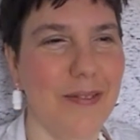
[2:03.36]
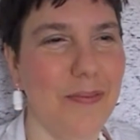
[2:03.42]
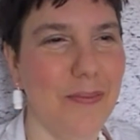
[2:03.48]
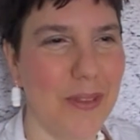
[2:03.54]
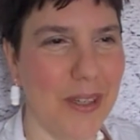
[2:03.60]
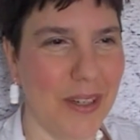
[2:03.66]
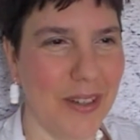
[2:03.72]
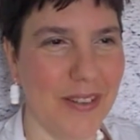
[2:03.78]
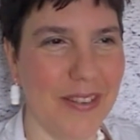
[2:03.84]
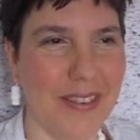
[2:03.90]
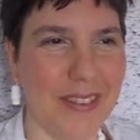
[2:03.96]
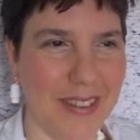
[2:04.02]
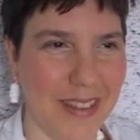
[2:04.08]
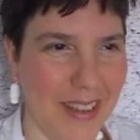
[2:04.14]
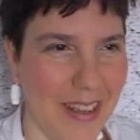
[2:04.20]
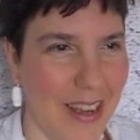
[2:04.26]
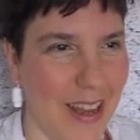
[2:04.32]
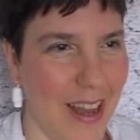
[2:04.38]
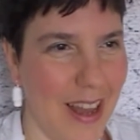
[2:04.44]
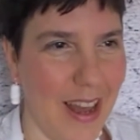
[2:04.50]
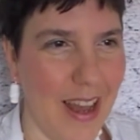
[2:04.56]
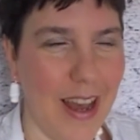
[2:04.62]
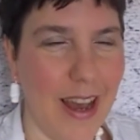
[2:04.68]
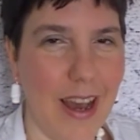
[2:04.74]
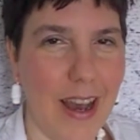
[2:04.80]
because
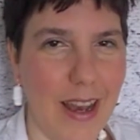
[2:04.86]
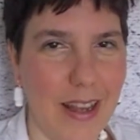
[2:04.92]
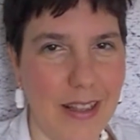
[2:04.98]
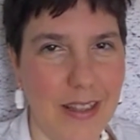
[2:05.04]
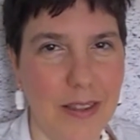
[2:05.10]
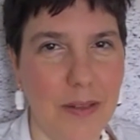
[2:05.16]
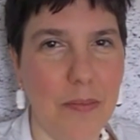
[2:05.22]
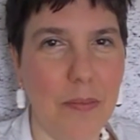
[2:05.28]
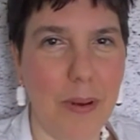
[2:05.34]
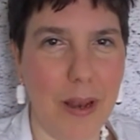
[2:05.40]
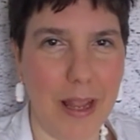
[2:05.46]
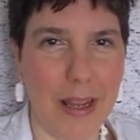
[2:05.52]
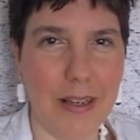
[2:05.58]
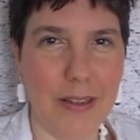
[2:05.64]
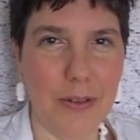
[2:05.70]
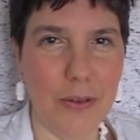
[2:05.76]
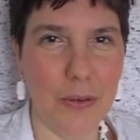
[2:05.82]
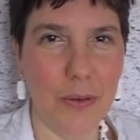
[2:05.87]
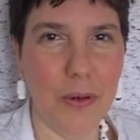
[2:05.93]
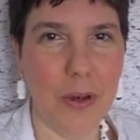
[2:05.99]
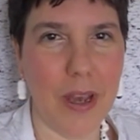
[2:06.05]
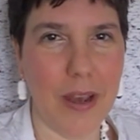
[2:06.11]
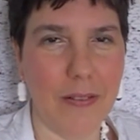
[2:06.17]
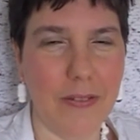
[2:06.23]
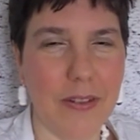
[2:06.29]
I didn't plan to
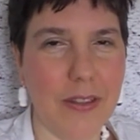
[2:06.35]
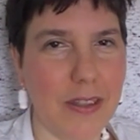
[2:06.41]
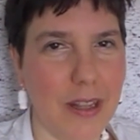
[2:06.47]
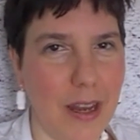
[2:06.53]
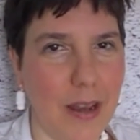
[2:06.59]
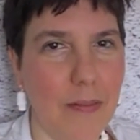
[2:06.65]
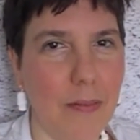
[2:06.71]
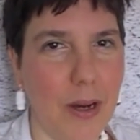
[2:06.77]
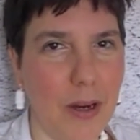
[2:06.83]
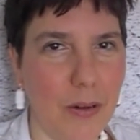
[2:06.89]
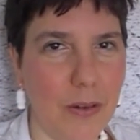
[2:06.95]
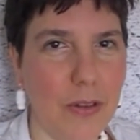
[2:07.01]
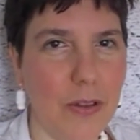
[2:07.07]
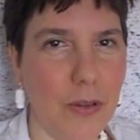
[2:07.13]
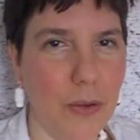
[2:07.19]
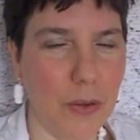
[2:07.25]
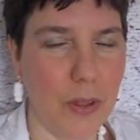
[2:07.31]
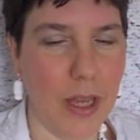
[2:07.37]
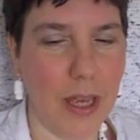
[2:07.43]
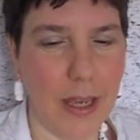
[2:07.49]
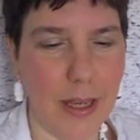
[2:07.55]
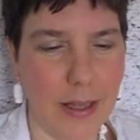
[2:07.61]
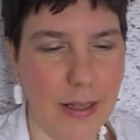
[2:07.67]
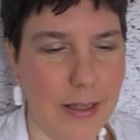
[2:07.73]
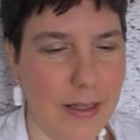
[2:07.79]
have a timeout today.